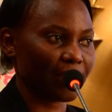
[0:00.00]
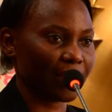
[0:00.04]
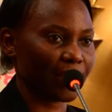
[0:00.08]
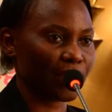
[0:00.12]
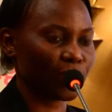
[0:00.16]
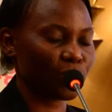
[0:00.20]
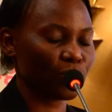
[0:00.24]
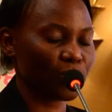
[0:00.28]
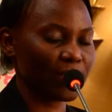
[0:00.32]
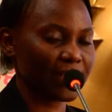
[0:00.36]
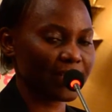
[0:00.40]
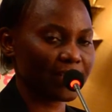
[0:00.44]

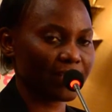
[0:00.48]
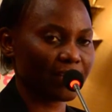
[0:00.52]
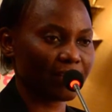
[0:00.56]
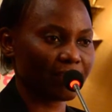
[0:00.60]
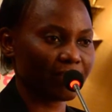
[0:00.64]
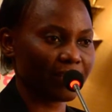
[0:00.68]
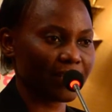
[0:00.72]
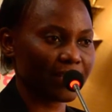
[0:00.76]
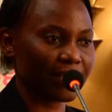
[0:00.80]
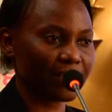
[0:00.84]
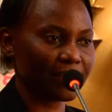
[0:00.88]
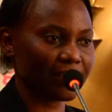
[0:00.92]
and which
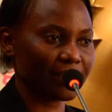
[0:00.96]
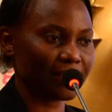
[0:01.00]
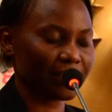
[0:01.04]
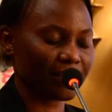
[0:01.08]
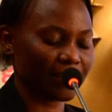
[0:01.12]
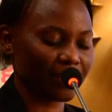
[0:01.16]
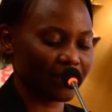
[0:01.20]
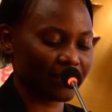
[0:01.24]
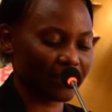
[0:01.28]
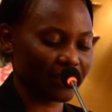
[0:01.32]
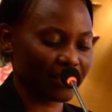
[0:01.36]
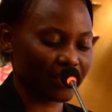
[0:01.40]

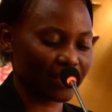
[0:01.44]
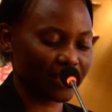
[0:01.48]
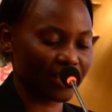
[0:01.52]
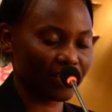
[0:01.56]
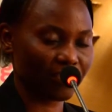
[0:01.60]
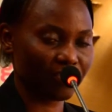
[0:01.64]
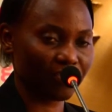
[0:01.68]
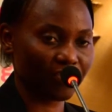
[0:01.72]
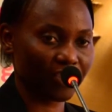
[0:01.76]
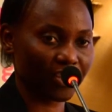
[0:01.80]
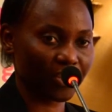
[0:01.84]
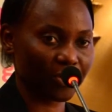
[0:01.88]
arise as a
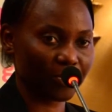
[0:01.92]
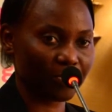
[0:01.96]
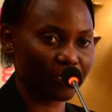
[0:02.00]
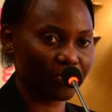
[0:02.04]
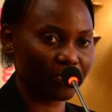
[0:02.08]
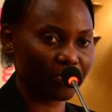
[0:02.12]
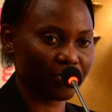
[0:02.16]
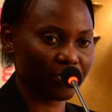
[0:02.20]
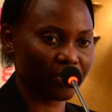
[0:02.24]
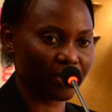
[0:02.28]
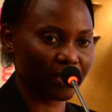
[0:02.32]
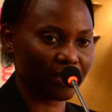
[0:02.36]

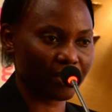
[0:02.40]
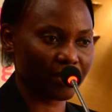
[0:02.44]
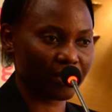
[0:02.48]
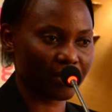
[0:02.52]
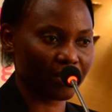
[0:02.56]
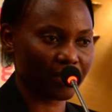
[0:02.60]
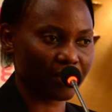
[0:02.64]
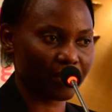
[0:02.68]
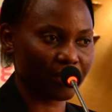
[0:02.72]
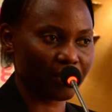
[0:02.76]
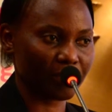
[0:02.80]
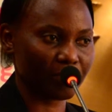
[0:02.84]
self-help
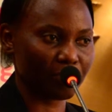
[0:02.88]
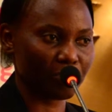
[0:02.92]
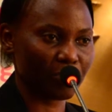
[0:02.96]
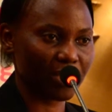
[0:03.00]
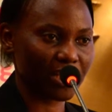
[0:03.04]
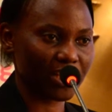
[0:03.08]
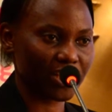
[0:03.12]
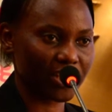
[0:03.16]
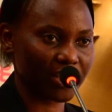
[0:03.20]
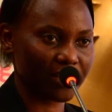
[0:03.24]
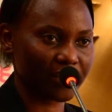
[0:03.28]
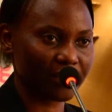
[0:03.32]

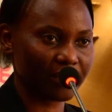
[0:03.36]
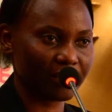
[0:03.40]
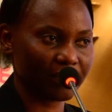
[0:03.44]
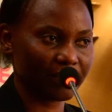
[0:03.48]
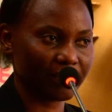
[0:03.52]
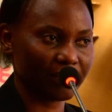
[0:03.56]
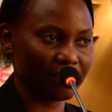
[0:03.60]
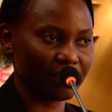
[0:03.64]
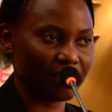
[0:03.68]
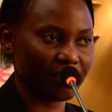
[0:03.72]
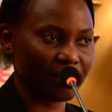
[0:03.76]
measure